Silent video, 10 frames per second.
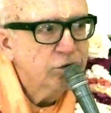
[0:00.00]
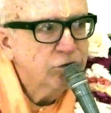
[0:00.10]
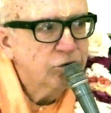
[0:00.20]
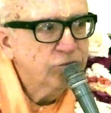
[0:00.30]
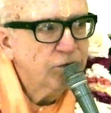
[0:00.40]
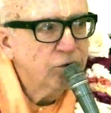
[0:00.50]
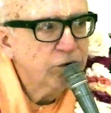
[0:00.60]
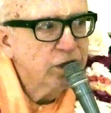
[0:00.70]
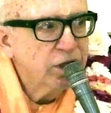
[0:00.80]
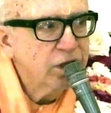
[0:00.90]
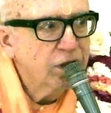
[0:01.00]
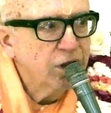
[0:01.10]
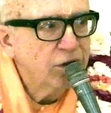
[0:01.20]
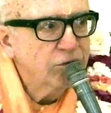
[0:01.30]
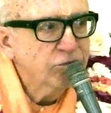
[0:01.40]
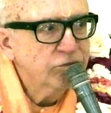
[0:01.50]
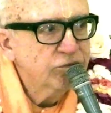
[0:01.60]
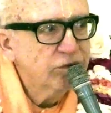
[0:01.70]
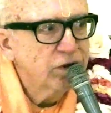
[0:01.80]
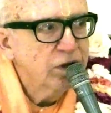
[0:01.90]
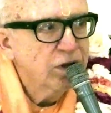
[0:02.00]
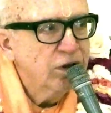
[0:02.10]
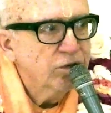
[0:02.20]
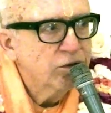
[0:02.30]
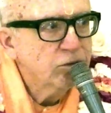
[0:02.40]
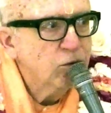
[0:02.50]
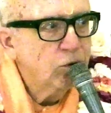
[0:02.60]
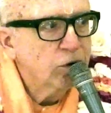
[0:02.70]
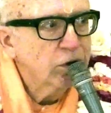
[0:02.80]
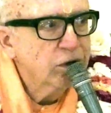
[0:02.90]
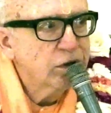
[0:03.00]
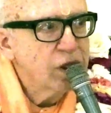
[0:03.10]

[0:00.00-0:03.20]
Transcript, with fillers: devotee of the Lord.